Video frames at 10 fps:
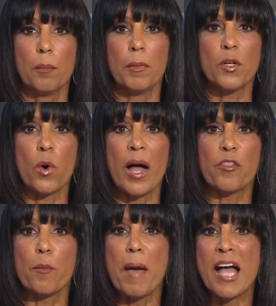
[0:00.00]
Meanwhile,
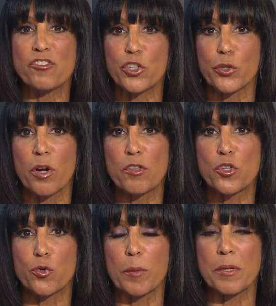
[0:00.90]
the massacre on the
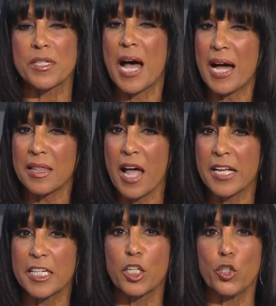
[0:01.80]
Strip is
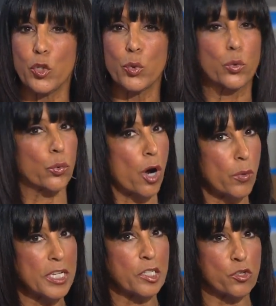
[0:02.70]
highlighting a new
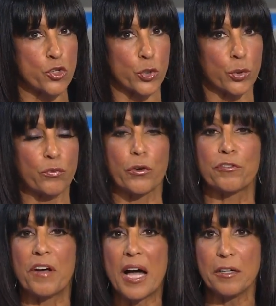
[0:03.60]
growing concern for
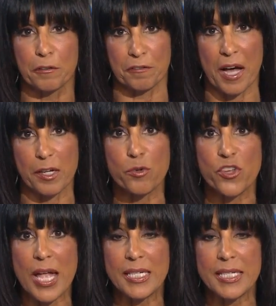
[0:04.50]
firefighters
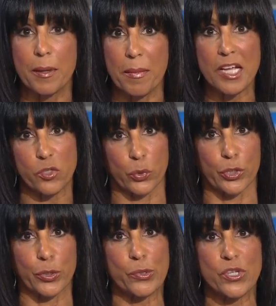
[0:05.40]
and EMS
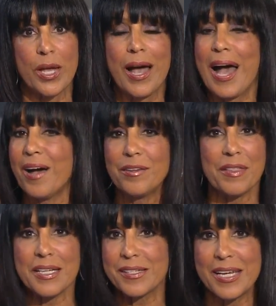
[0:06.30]
workers. How do
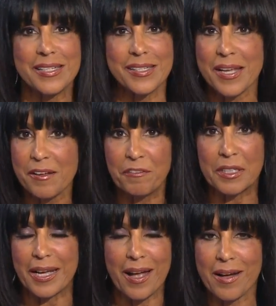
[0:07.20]
they stay safe in
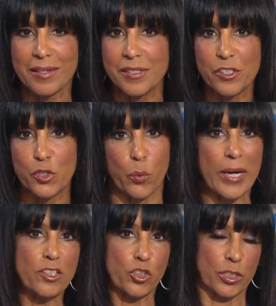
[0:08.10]
chaotic
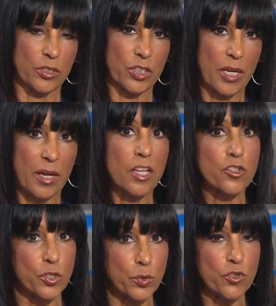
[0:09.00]
situations? As
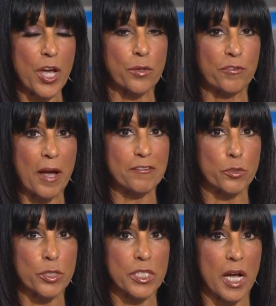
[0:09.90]
News Channel 5's
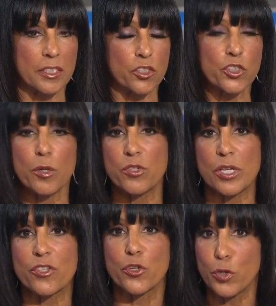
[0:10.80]
Chris Conte shows
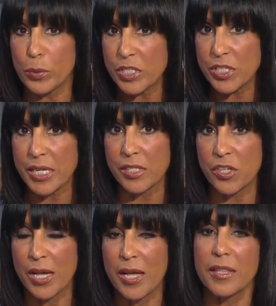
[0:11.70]
us new at 6,
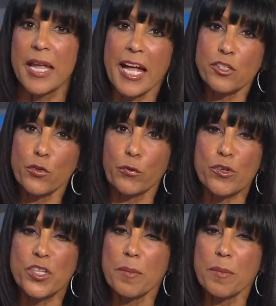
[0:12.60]
the answer for some